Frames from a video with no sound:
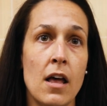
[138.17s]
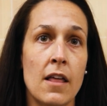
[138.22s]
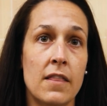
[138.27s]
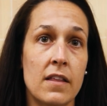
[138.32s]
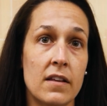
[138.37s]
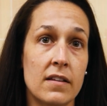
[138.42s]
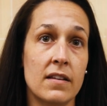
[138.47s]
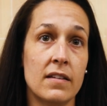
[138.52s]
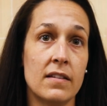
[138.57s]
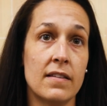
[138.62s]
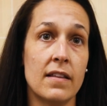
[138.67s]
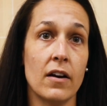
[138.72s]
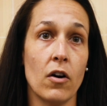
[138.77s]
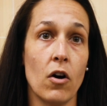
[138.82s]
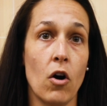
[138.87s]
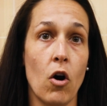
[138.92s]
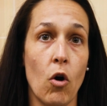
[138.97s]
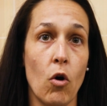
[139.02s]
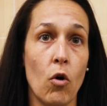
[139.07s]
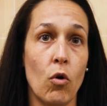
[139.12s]
This is their
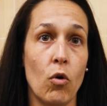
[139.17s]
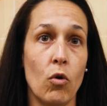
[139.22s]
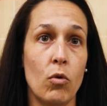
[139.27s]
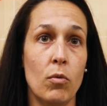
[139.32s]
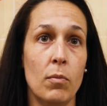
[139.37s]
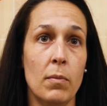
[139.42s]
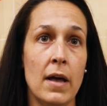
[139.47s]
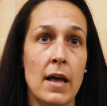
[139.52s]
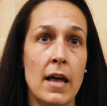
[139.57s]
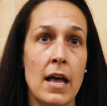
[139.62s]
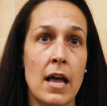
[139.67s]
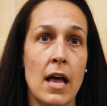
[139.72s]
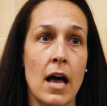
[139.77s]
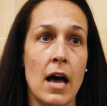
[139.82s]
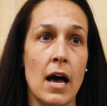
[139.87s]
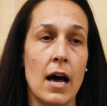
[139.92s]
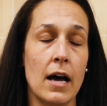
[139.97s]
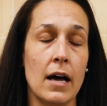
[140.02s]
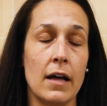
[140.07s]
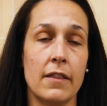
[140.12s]
home.
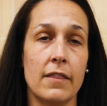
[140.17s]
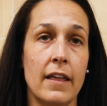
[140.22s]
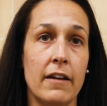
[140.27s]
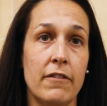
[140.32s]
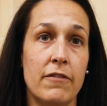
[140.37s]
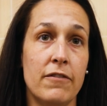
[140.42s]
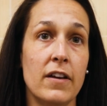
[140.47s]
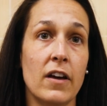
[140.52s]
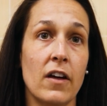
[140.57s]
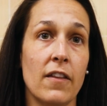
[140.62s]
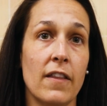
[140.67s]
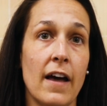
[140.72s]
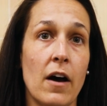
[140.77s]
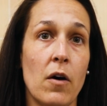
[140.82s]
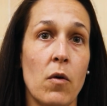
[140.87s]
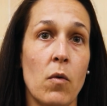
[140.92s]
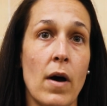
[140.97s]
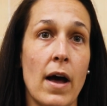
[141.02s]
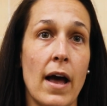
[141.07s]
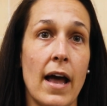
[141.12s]
Uh, they feel
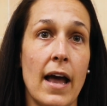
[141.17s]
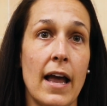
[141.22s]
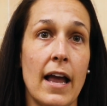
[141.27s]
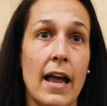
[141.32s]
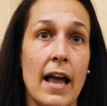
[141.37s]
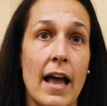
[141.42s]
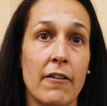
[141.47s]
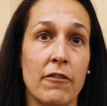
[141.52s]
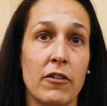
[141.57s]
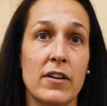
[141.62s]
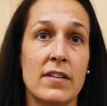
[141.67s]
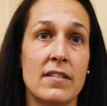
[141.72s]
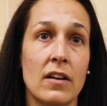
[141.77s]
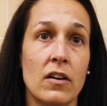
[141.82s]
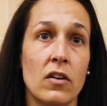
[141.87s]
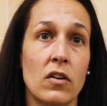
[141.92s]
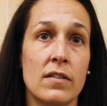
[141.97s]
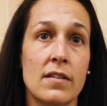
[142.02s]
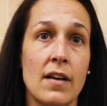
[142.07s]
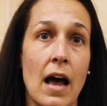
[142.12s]
that way every
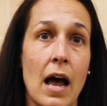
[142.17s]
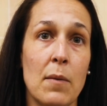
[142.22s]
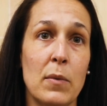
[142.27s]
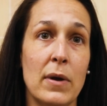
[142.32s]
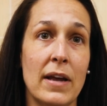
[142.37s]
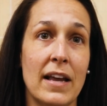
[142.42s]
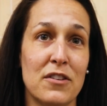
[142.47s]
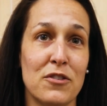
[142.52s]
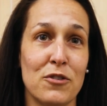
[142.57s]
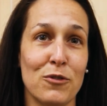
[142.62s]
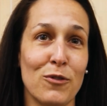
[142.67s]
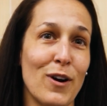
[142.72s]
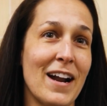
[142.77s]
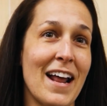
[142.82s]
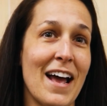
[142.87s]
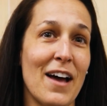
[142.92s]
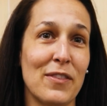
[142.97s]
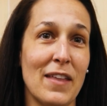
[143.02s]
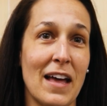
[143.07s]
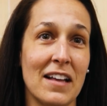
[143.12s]
single time we get to run
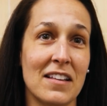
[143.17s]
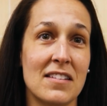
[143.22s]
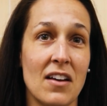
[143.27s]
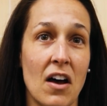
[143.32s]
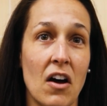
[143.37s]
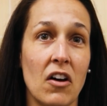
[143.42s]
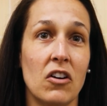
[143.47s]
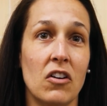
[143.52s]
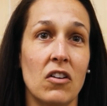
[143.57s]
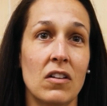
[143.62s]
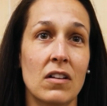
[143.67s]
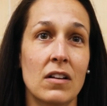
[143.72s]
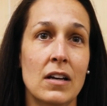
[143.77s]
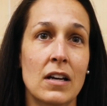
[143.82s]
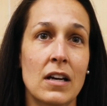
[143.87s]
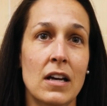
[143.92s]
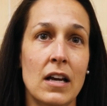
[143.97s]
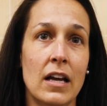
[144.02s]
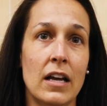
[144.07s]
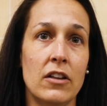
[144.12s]
out that tunnel
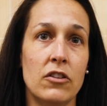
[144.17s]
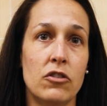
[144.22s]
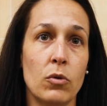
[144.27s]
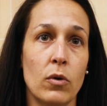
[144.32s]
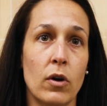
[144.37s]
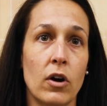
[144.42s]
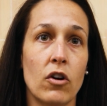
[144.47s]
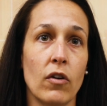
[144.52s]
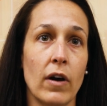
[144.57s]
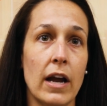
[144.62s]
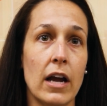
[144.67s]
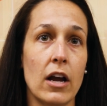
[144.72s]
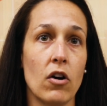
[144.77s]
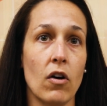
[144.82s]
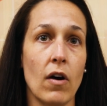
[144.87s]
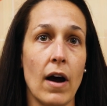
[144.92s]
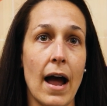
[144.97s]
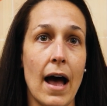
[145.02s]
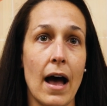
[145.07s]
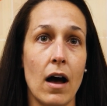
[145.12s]
into a great
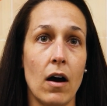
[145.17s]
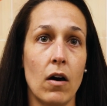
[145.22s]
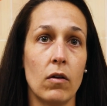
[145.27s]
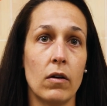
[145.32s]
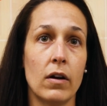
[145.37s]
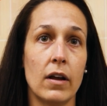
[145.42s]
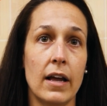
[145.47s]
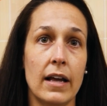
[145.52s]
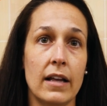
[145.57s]
crowd.